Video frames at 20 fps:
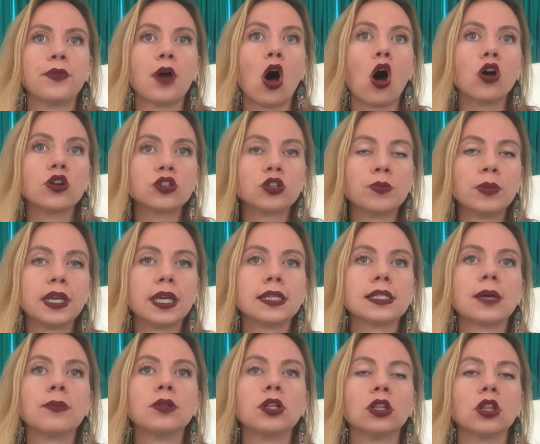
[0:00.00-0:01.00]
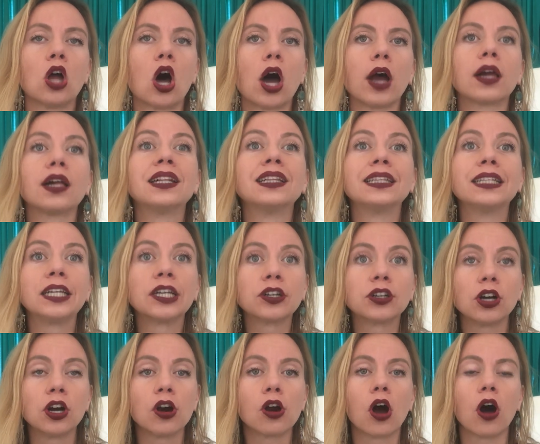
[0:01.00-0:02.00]
Also because I'm a lot
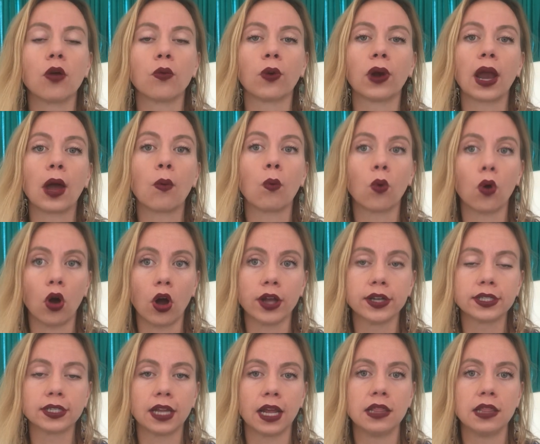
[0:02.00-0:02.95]
clearer on what I want.